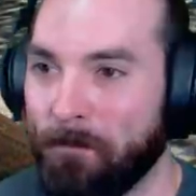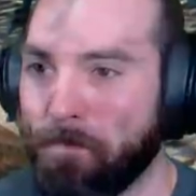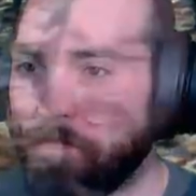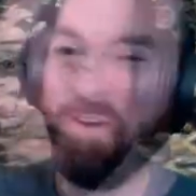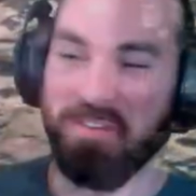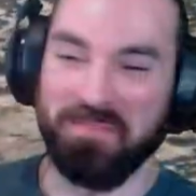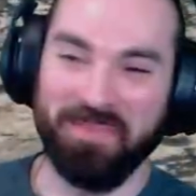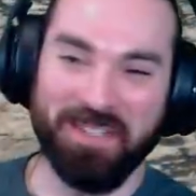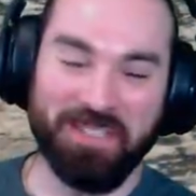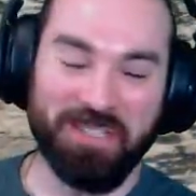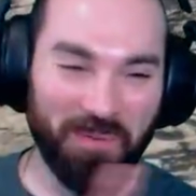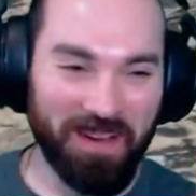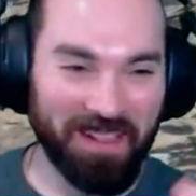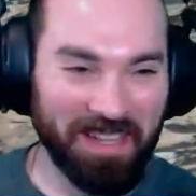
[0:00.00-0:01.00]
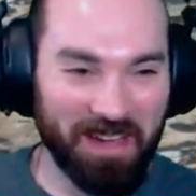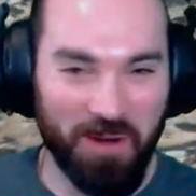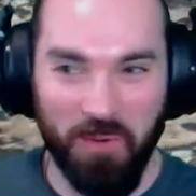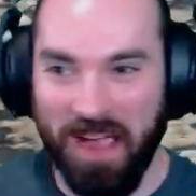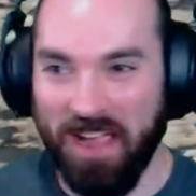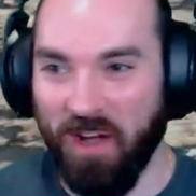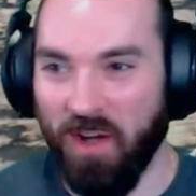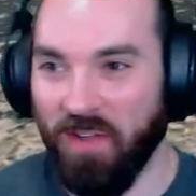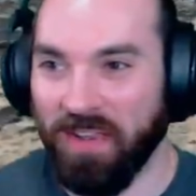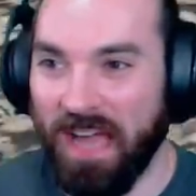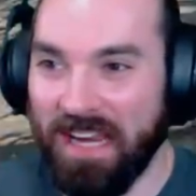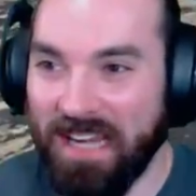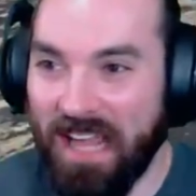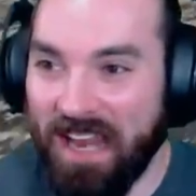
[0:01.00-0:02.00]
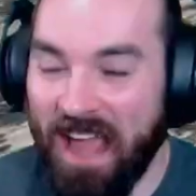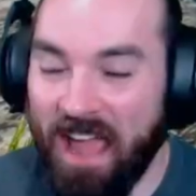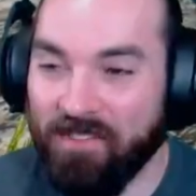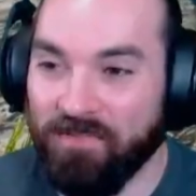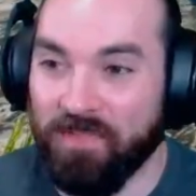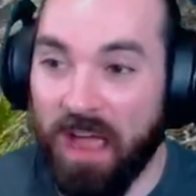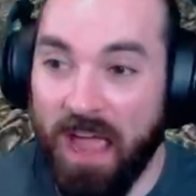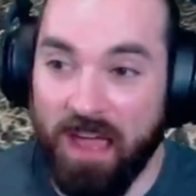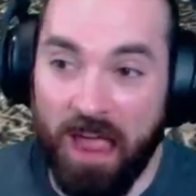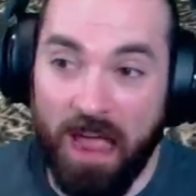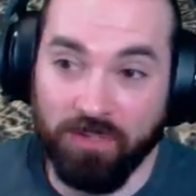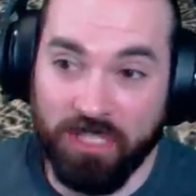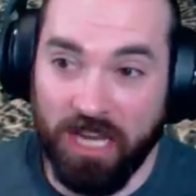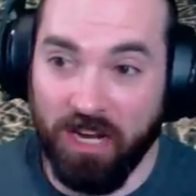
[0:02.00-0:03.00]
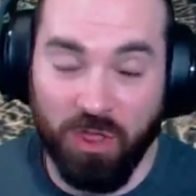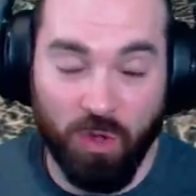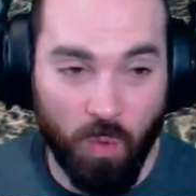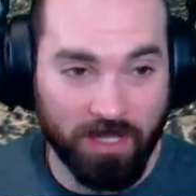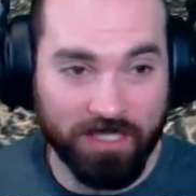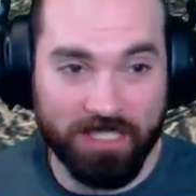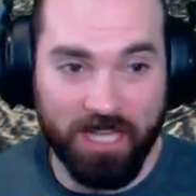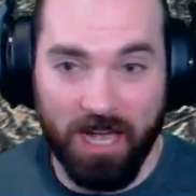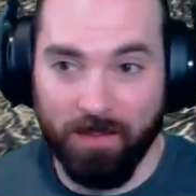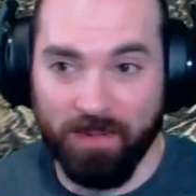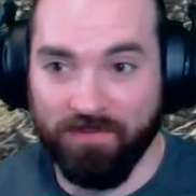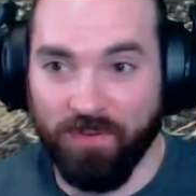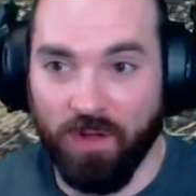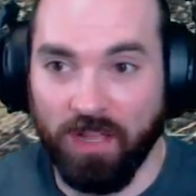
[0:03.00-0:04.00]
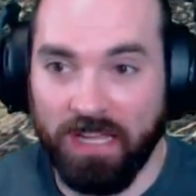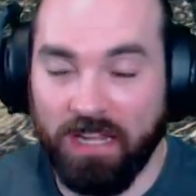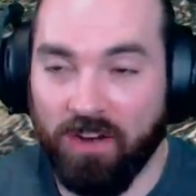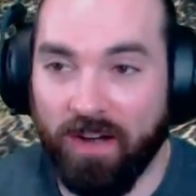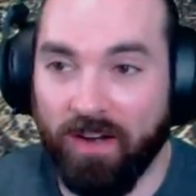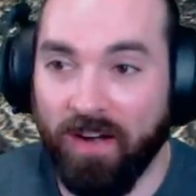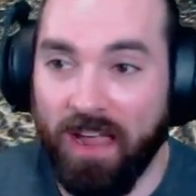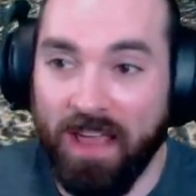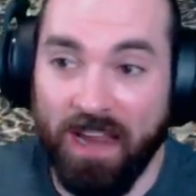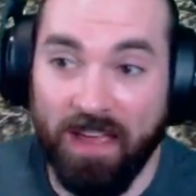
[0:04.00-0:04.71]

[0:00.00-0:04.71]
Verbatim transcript: We've been toiling away all night and have, ha outside of the one zombie falling in on our head, have